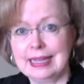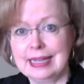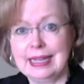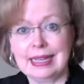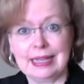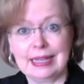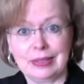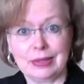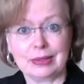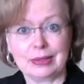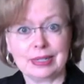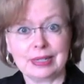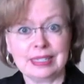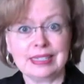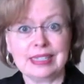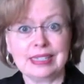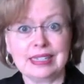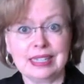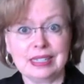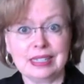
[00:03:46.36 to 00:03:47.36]
and there
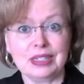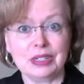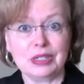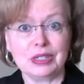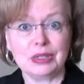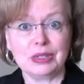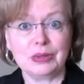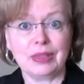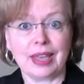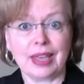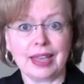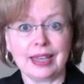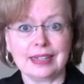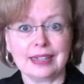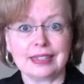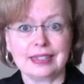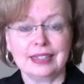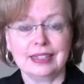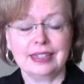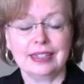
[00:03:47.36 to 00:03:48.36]
is a need to do
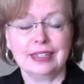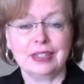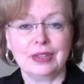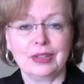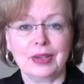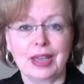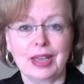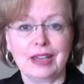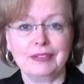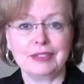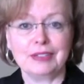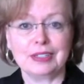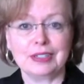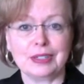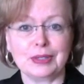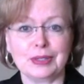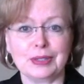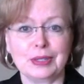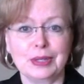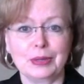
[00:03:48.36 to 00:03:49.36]
that, you have
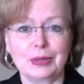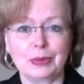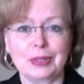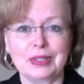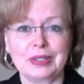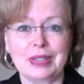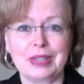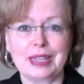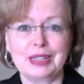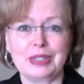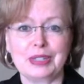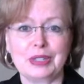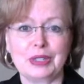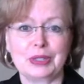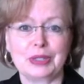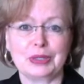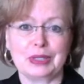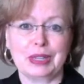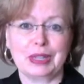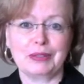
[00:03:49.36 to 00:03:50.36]
to relate to
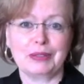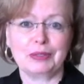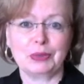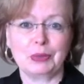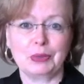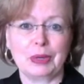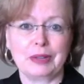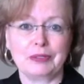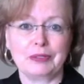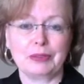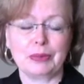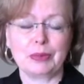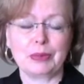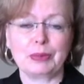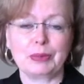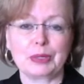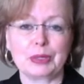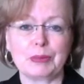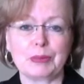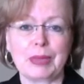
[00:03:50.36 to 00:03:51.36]
your loved one from the
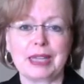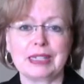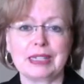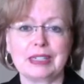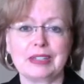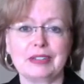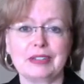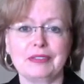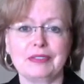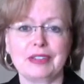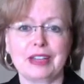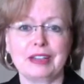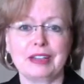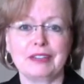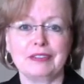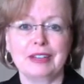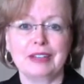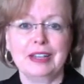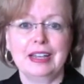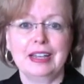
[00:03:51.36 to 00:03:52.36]
perspective
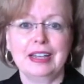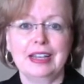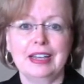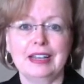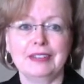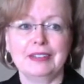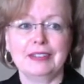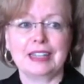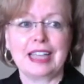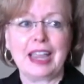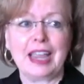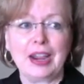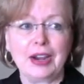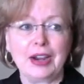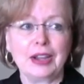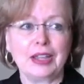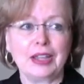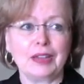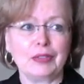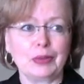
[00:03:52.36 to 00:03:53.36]
of a
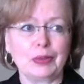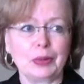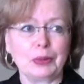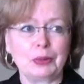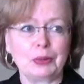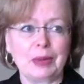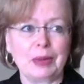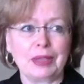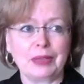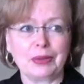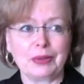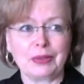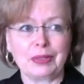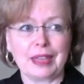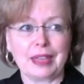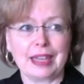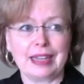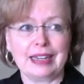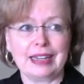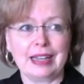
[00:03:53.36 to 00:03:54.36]
caregiver rather
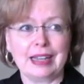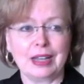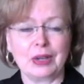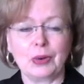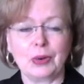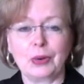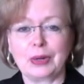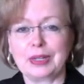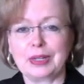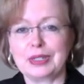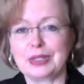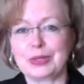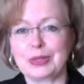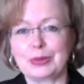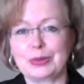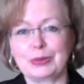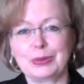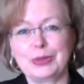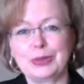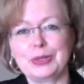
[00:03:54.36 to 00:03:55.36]
than according to
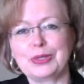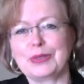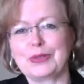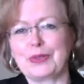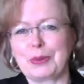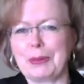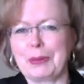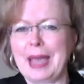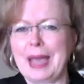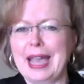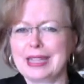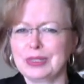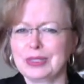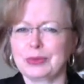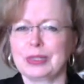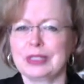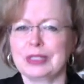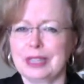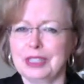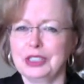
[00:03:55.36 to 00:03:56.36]
the rules of your
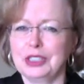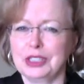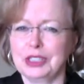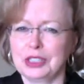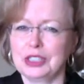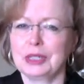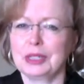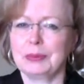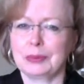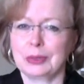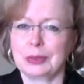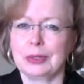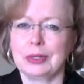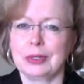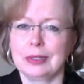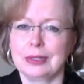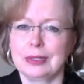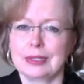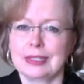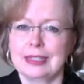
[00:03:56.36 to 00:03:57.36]
past relationship
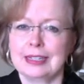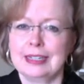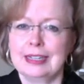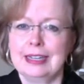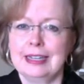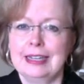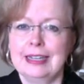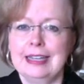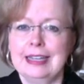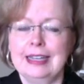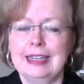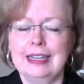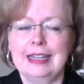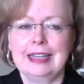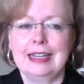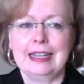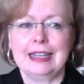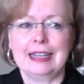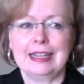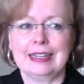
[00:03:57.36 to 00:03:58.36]
roles.
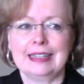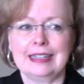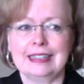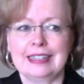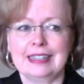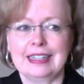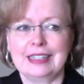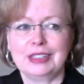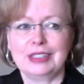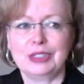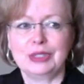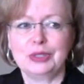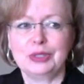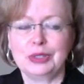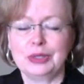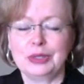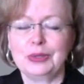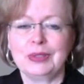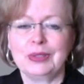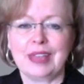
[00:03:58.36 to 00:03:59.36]
As you
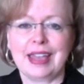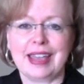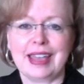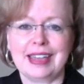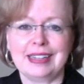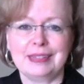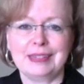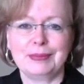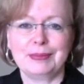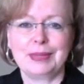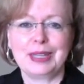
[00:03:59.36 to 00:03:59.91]
do that, be